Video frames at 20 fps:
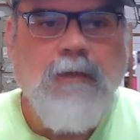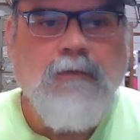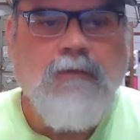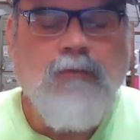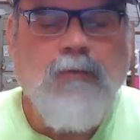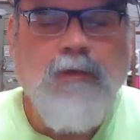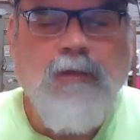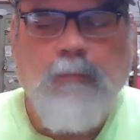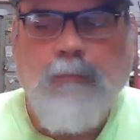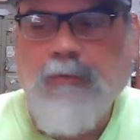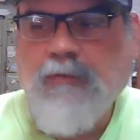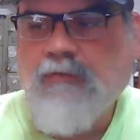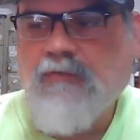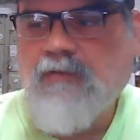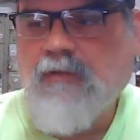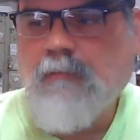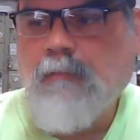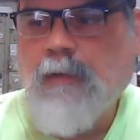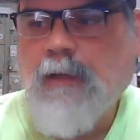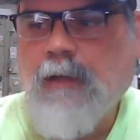
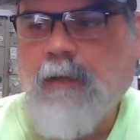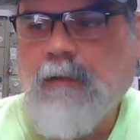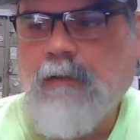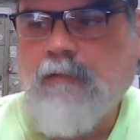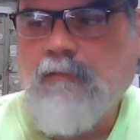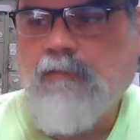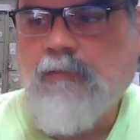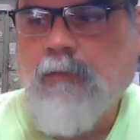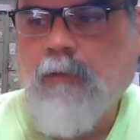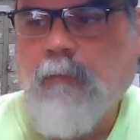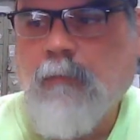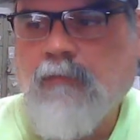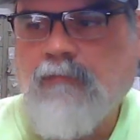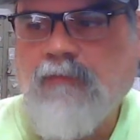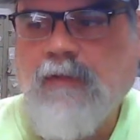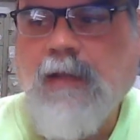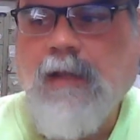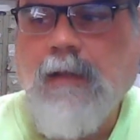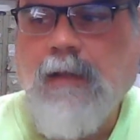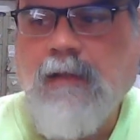20% back in the form
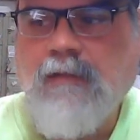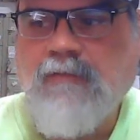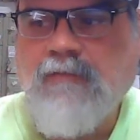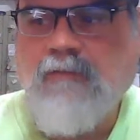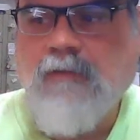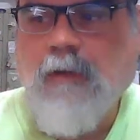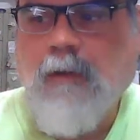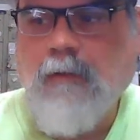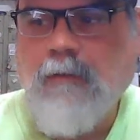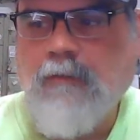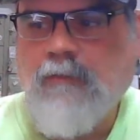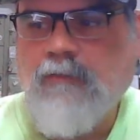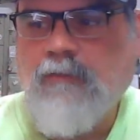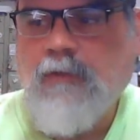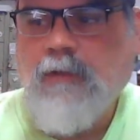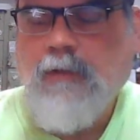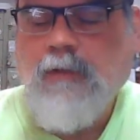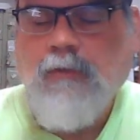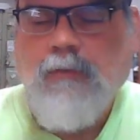of Decades dollars,